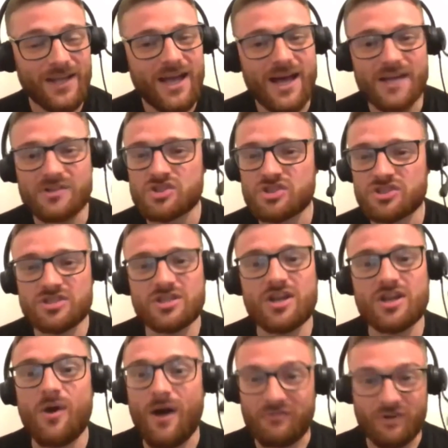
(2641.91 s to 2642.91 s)
And,
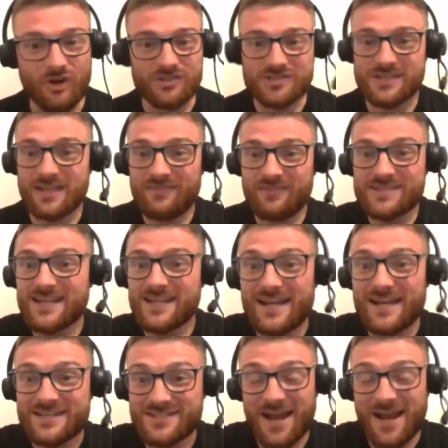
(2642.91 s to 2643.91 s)
I've got to give this guy
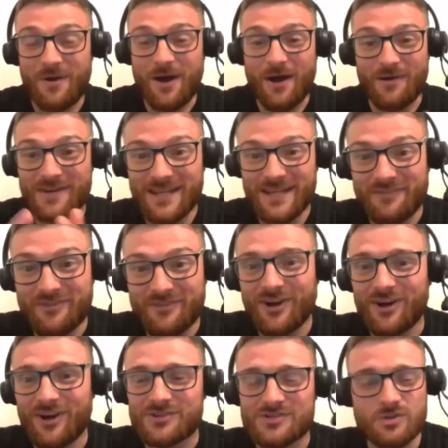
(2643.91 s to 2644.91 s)
a shout out. I nearly
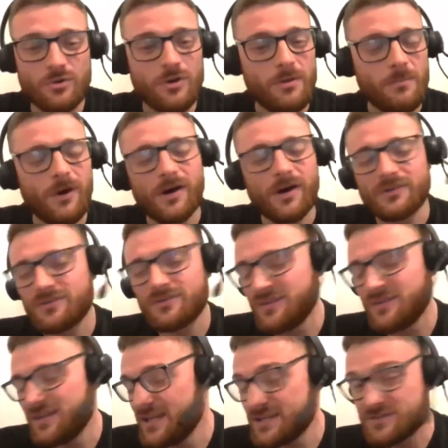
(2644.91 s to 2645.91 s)
forgot. Stuart Moore,
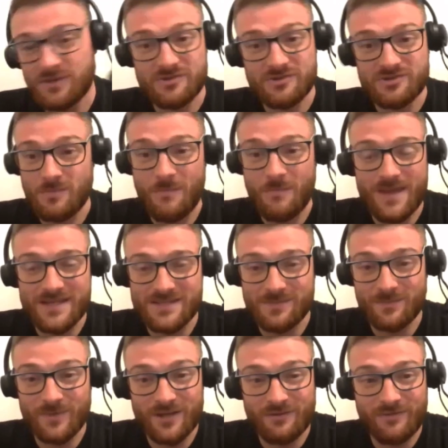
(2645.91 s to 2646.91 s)
he's done some amazing
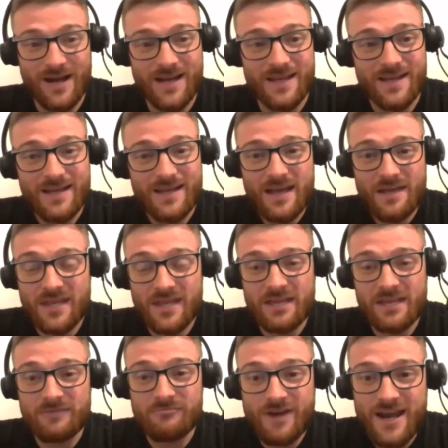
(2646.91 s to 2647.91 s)
work, right? I think
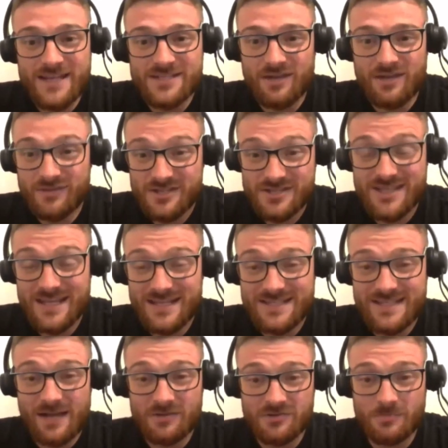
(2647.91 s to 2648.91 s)
he raised over
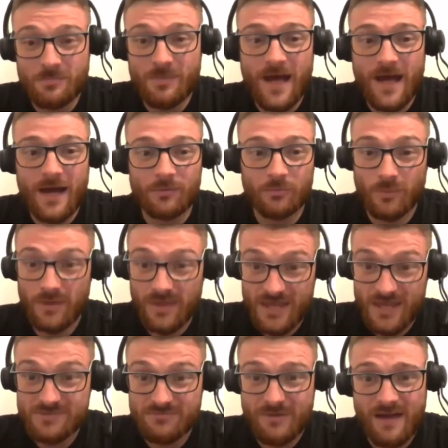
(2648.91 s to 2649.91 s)
£6,000 with
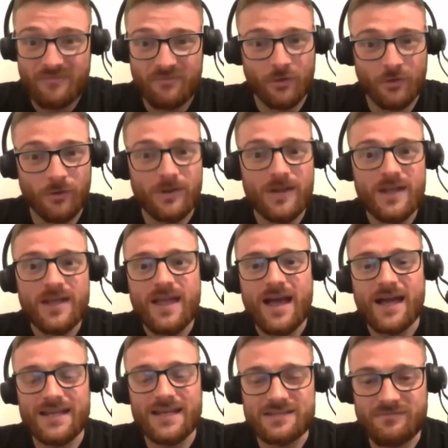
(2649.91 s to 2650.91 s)
his raffle.
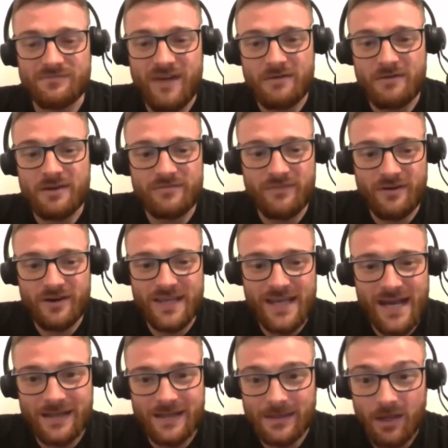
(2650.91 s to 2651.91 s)
And he has very, very
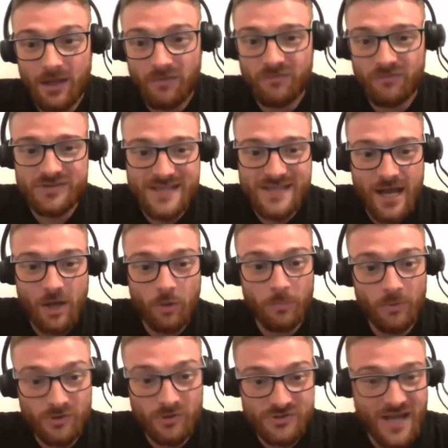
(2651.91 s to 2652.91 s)
kindly offered to help
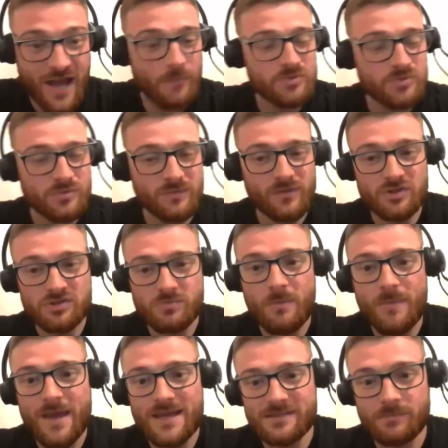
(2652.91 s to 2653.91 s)
us out. So we've got some
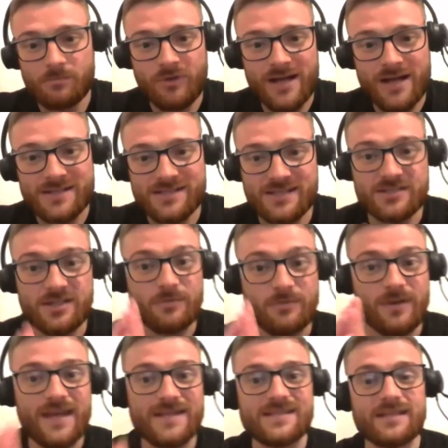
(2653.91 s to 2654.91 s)
amazing prizes
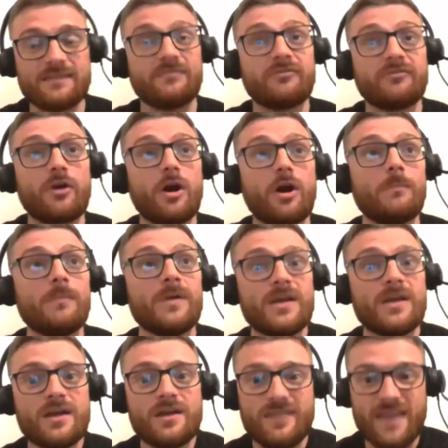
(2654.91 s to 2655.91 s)
donated from
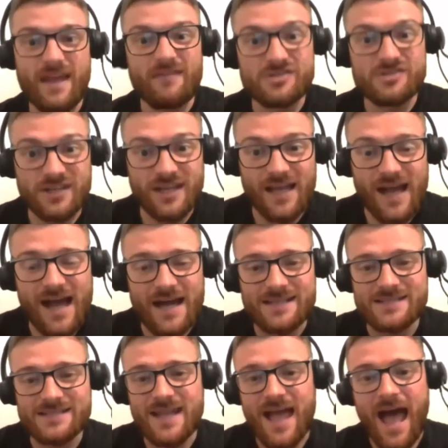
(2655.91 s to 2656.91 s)
the Everton
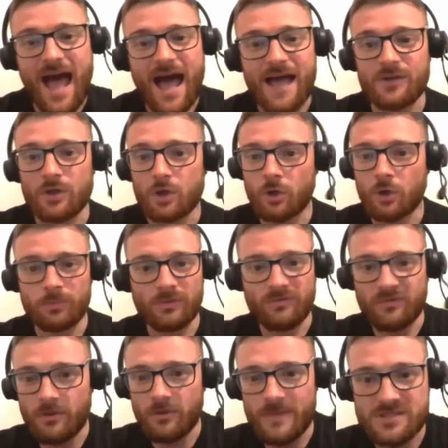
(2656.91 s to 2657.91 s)
guys and a couple
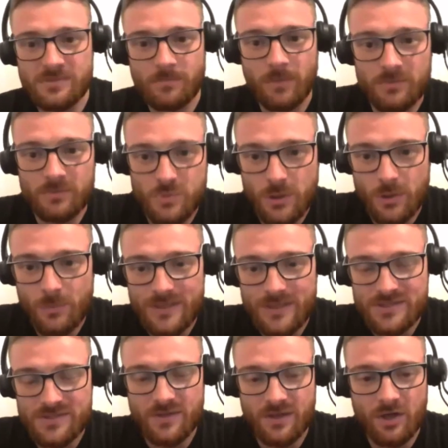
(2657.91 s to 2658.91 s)
of other bits and bobs we're going to
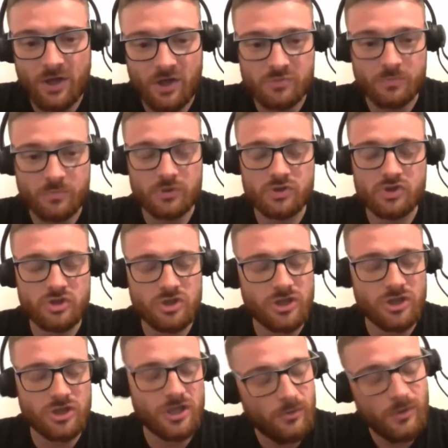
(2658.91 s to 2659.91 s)
add to the cause. But
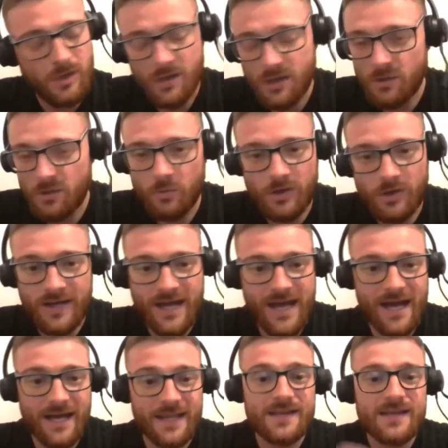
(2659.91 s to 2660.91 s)
Stu, what a
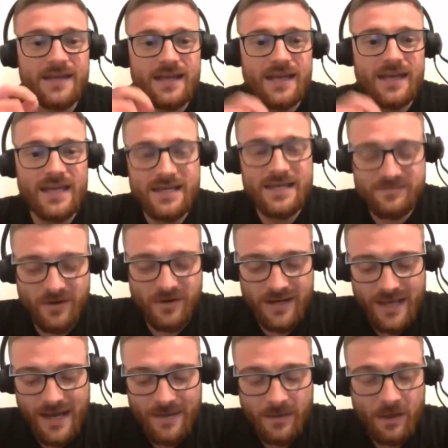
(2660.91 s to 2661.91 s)
guy. He's very
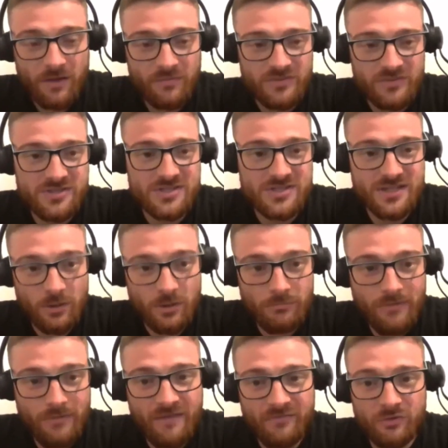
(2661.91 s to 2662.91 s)
kindly offered to sell the
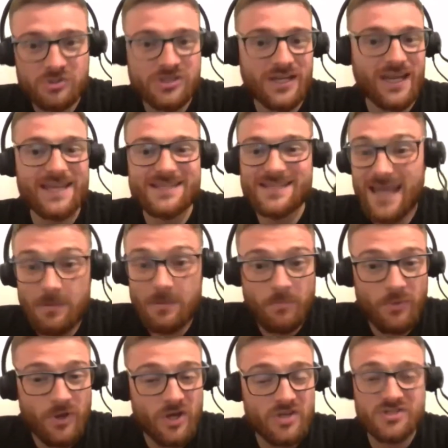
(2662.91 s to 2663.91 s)
raffle tickets in
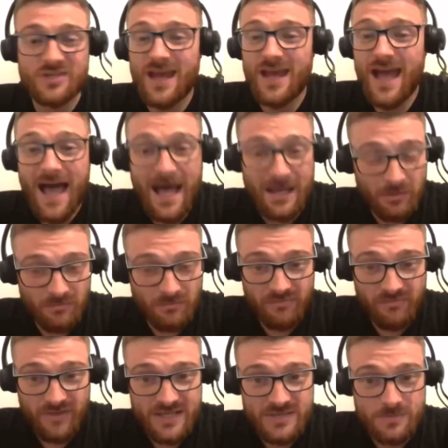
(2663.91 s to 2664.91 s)
person and on
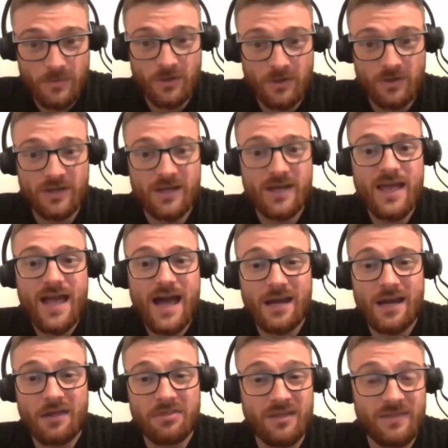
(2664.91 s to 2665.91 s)
Facebook.
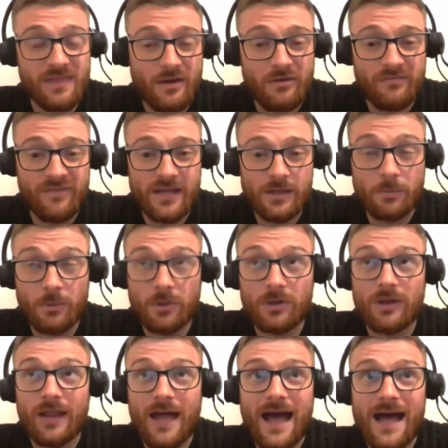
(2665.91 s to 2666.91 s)
And I think they're
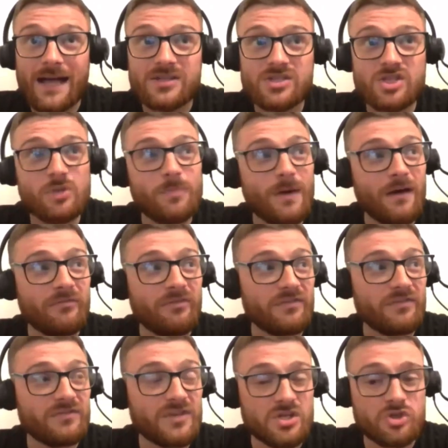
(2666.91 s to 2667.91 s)
available at
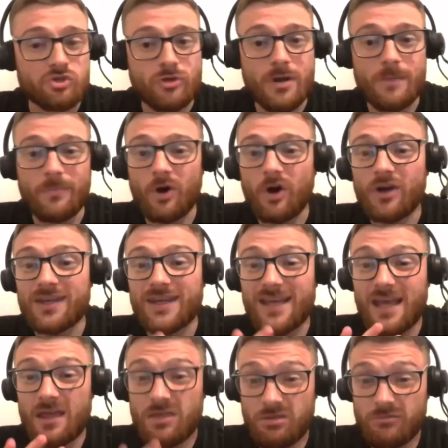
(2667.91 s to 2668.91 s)
£2.50 a strip, or you can
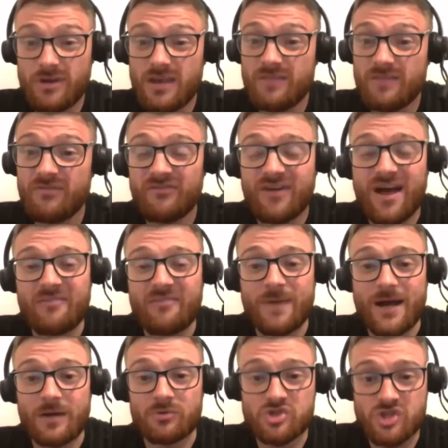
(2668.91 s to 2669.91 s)
get 3 for £5.